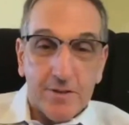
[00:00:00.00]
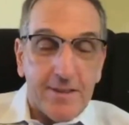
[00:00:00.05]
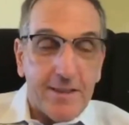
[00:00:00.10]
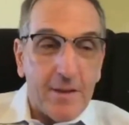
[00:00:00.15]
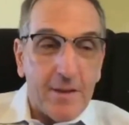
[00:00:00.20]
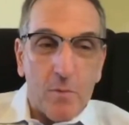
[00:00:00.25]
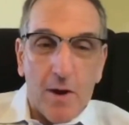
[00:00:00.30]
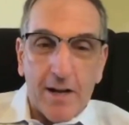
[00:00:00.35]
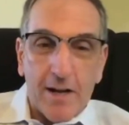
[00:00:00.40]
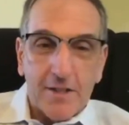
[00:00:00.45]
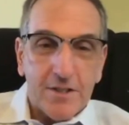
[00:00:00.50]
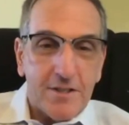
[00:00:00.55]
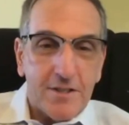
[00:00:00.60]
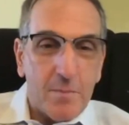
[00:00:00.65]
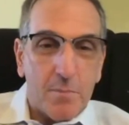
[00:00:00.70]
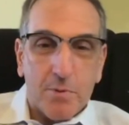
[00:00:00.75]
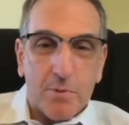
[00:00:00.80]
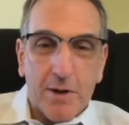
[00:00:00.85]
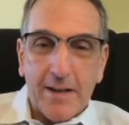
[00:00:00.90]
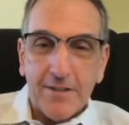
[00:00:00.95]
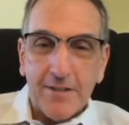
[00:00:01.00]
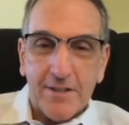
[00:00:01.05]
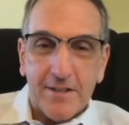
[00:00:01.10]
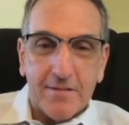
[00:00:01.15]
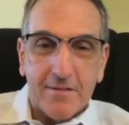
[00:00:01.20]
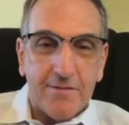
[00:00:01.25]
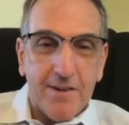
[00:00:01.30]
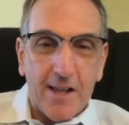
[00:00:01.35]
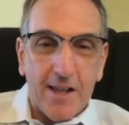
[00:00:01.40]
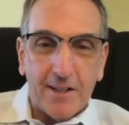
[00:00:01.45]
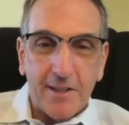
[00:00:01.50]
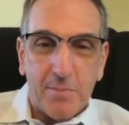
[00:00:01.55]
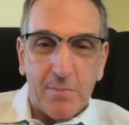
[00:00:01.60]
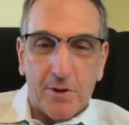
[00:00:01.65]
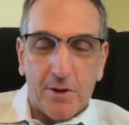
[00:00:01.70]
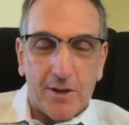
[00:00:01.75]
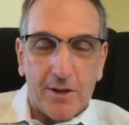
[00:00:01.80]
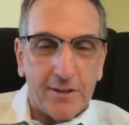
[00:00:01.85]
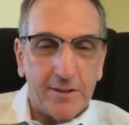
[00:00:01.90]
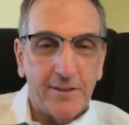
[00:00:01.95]
They watched Nebraska
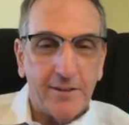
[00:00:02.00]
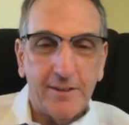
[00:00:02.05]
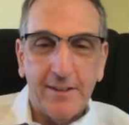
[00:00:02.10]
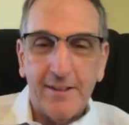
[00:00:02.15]
volleyball